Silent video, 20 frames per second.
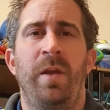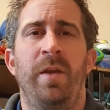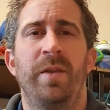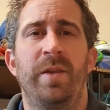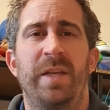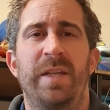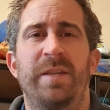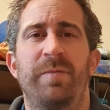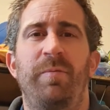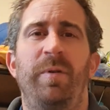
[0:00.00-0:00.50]

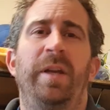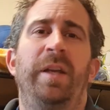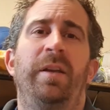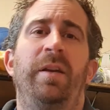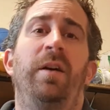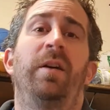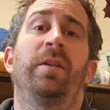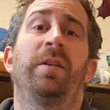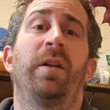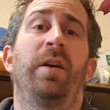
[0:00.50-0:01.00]
this week
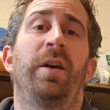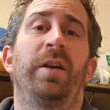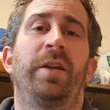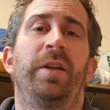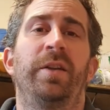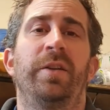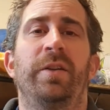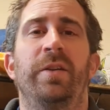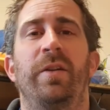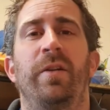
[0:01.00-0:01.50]
I'd like
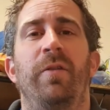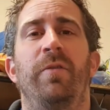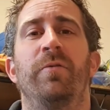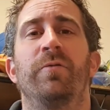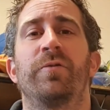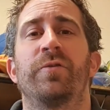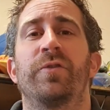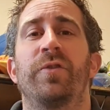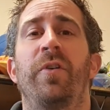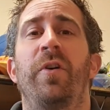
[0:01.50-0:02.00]
you to all
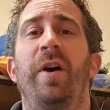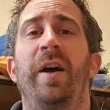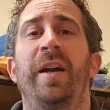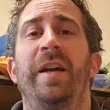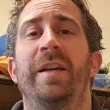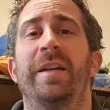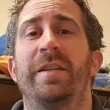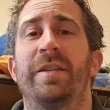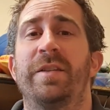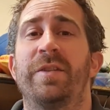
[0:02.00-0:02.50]
try
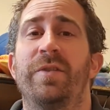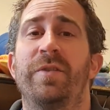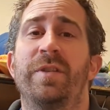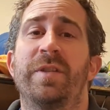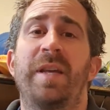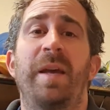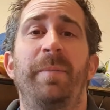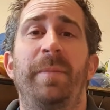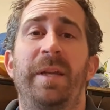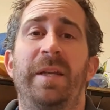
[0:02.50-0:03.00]
and do
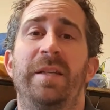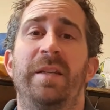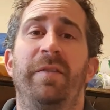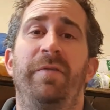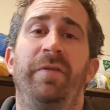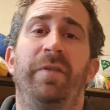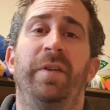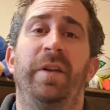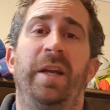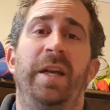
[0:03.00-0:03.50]
something
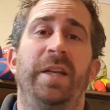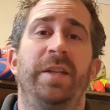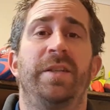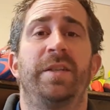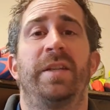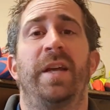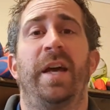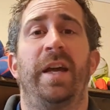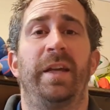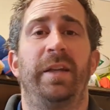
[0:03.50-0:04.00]
different each
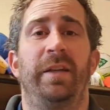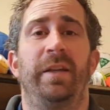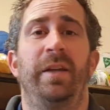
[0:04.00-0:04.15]
day.